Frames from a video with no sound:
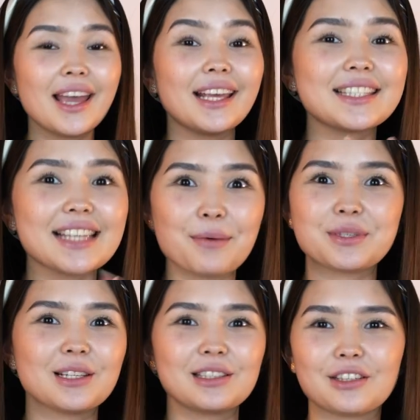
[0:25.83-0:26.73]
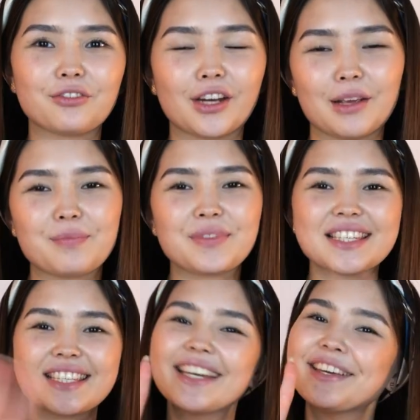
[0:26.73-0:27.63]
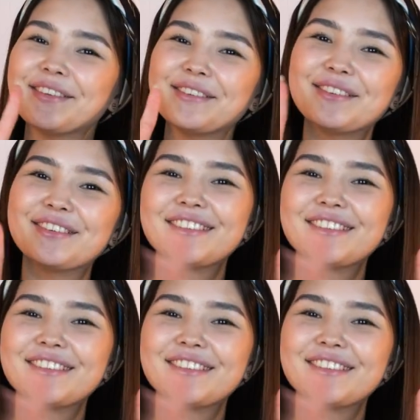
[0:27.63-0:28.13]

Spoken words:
It's absolutely free. See you!